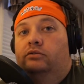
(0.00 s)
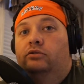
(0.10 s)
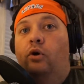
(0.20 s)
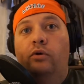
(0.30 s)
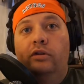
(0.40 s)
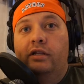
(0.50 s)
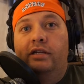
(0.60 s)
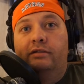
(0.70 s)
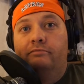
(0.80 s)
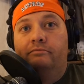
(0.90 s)

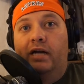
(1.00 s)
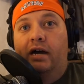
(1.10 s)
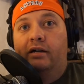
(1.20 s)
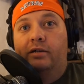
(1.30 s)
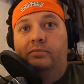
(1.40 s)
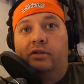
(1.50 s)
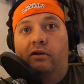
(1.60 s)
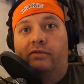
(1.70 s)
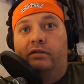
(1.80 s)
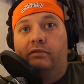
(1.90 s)
totally not
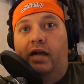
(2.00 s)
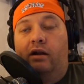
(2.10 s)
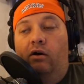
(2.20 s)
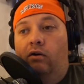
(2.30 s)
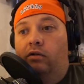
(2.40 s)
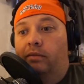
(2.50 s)
observant at all.